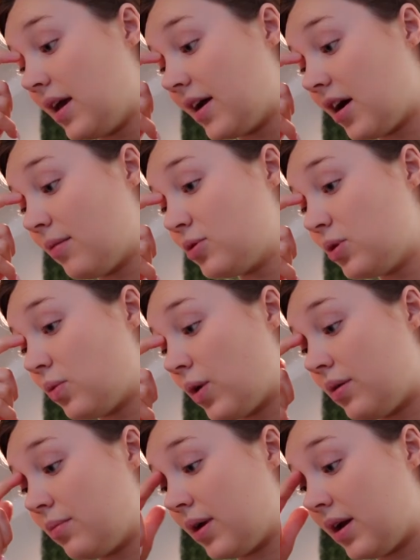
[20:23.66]
It comes with
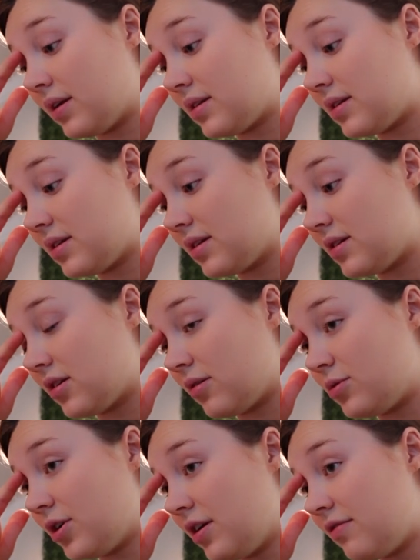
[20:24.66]
one base, so
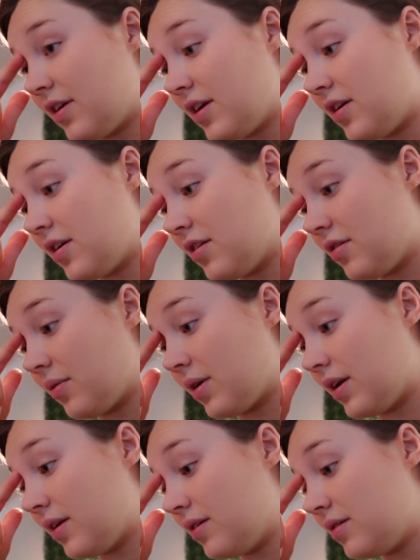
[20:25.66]
I'm trying to find another
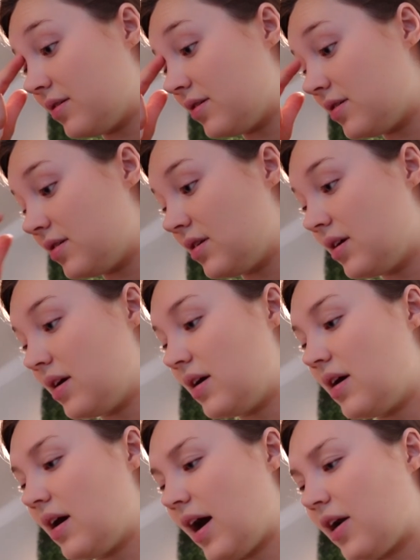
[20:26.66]
one.
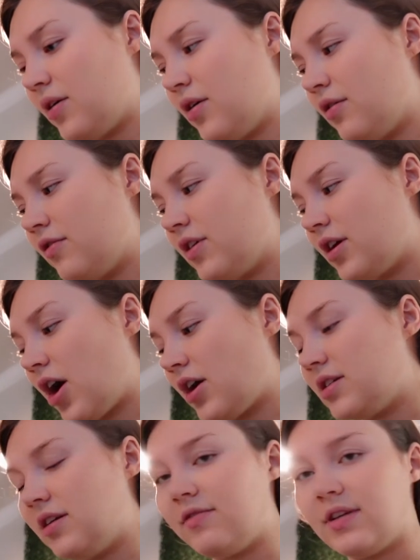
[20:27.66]
I don't know if the car
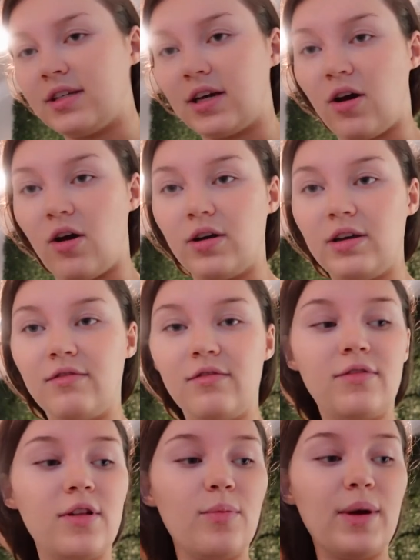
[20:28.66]
seat fits like all
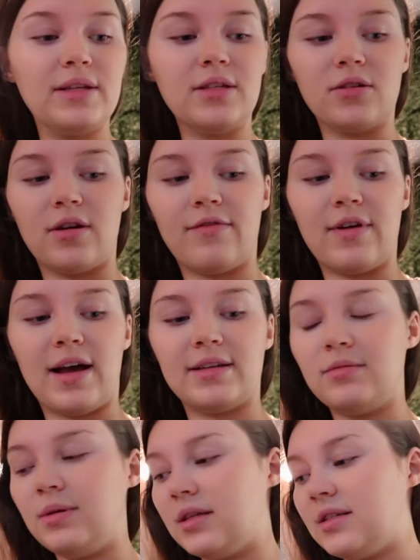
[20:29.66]
Evenflo bases or if it
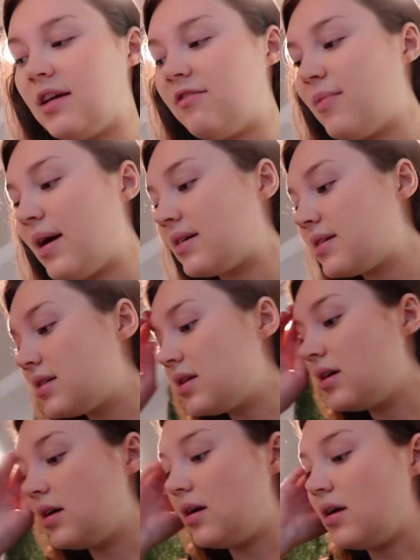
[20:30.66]
has to be the SafeMax
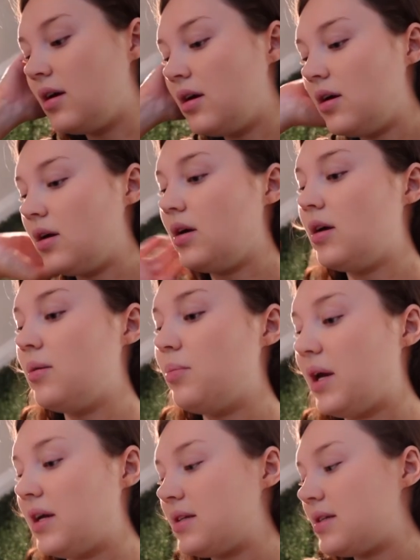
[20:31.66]

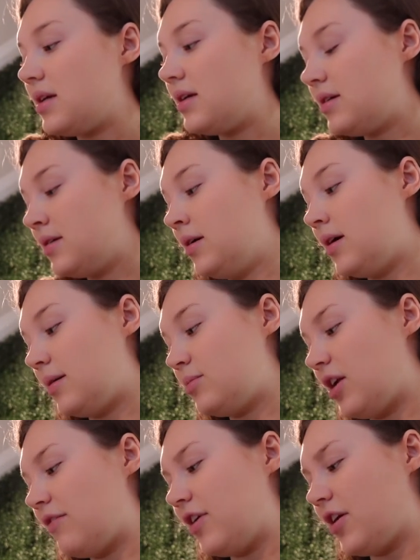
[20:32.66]
base. I'm
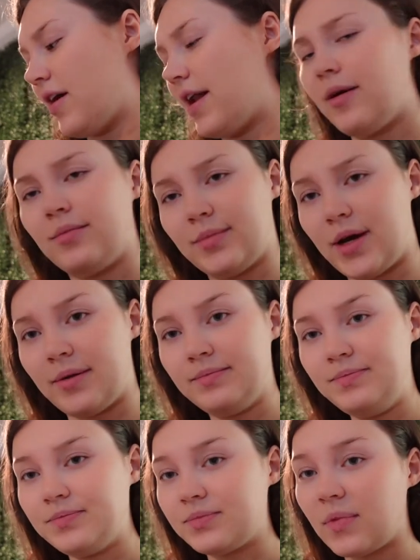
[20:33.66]
trying to figure that out, but
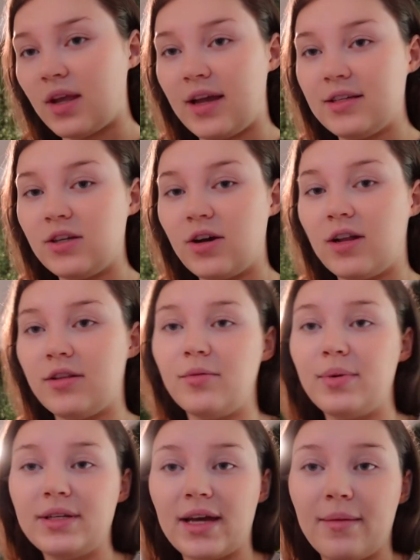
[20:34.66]
I still got a little
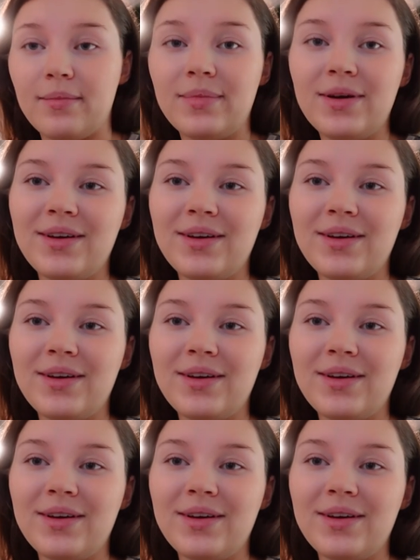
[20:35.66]
bit of time.